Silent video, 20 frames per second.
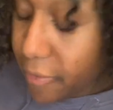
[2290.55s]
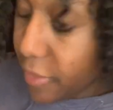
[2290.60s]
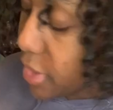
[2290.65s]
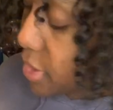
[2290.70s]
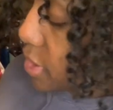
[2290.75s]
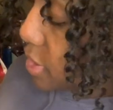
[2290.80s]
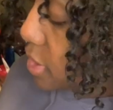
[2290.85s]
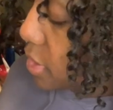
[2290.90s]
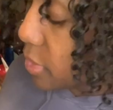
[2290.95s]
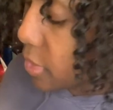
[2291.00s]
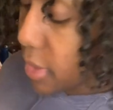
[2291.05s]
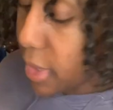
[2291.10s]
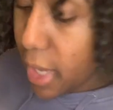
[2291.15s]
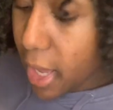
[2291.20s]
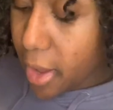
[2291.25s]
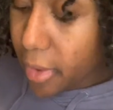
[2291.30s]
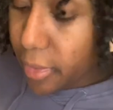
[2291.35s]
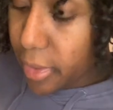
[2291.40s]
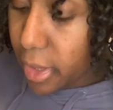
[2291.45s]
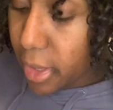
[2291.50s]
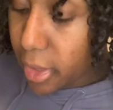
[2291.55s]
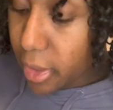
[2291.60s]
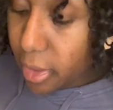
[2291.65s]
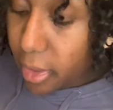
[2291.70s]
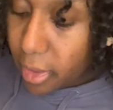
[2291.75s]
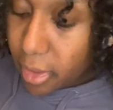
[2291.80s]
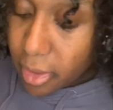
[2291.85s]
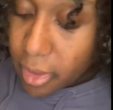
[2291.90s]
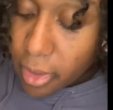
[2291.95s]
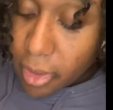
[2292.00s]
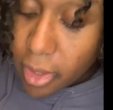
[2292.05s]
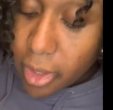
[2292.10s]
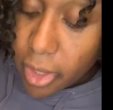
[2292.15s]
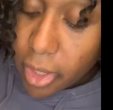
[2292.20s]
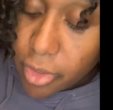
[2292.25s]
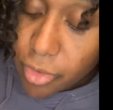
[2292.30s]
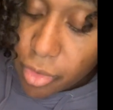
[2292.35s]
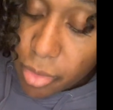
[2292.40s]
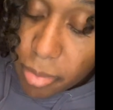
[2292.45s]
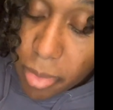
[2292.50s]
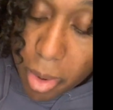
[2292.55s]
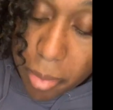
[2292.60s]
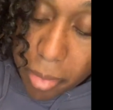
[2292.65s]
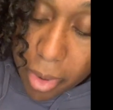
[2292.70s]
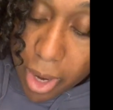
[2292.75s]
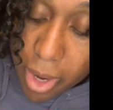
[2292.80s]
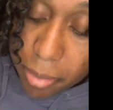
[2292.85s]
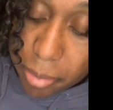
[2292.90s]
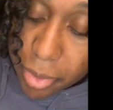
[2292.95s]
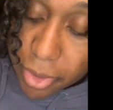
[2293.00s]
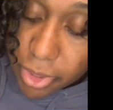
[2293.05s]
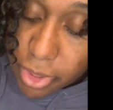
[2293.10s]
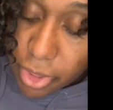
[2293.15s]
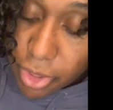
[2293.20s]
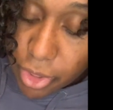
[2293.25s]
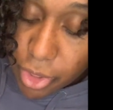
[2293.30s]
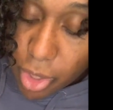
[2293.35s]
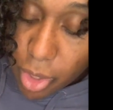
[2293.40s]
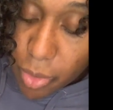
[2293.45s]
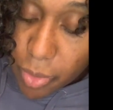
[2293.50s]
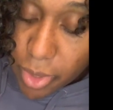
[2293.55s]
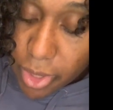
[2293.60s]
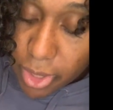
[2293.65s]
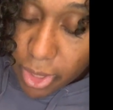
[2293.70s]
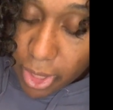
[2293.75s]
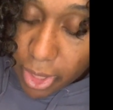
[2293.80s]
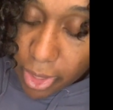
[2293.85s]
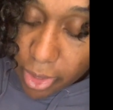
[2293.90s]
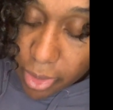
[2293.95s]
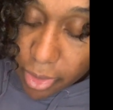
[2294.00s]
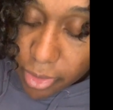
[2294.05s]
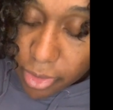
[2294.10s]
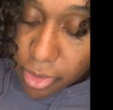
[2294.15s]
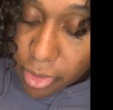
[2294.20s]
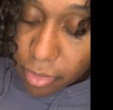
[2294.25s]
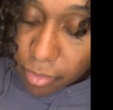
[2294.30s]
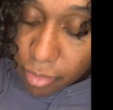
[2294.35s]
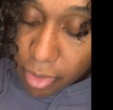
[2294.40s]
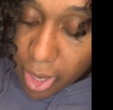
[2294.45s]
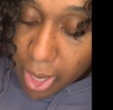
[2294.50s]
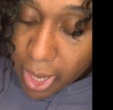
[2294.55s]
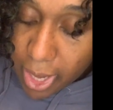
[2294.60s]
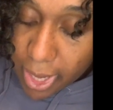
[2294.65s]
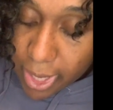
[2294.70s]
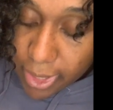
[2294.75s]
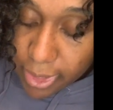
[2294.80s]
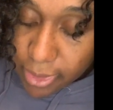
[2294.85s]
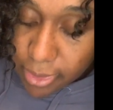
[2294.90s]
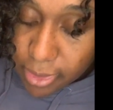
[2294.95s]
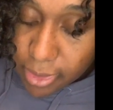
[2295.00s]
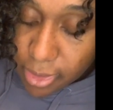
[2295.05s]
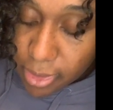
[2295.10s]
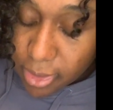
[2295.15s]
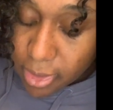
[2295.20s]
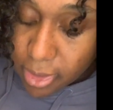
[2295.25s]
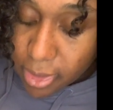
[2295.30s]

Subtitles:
it's still counting. Because remember, I put the dough in there to rise.